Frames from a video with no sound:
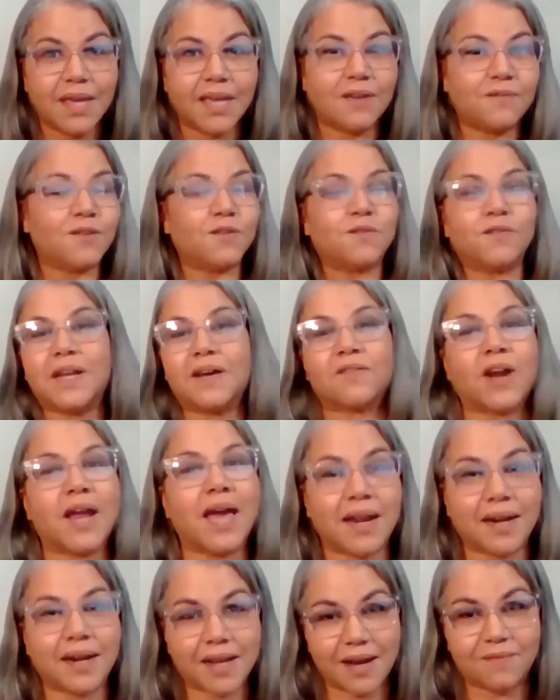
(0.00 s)
if you've never
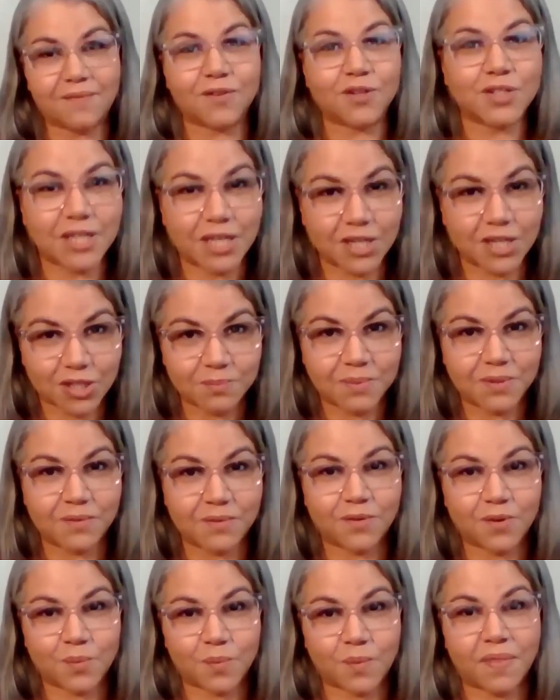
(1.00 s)
had a conversation
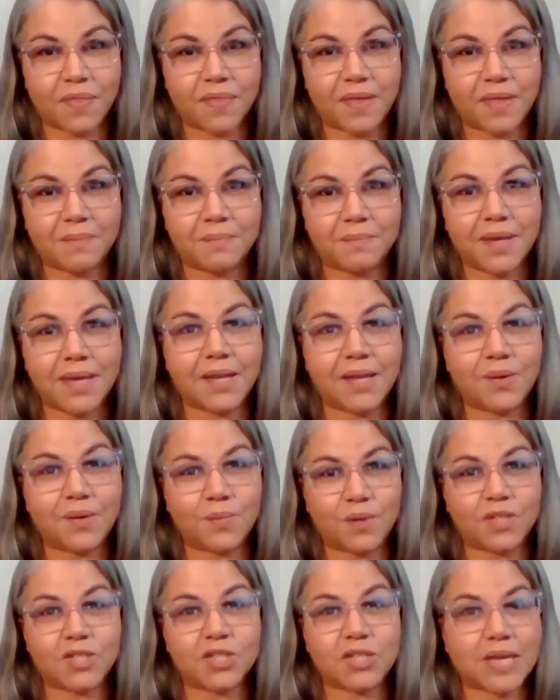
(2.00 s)
before with them, in
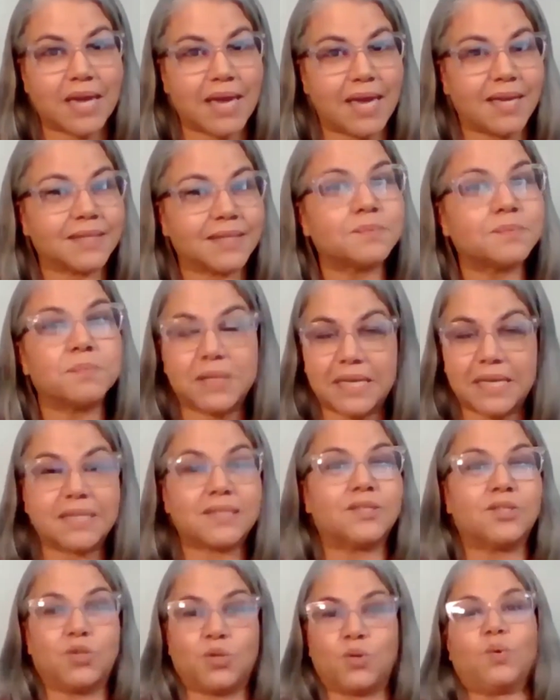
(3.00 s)
which case,
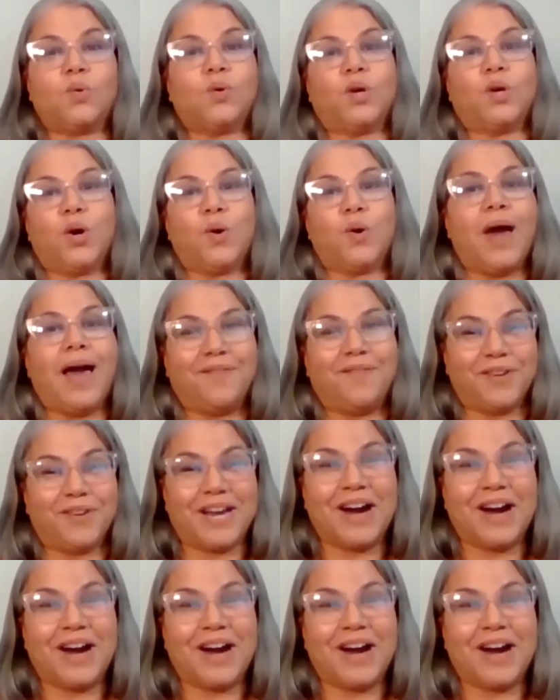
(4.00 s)
please do go have a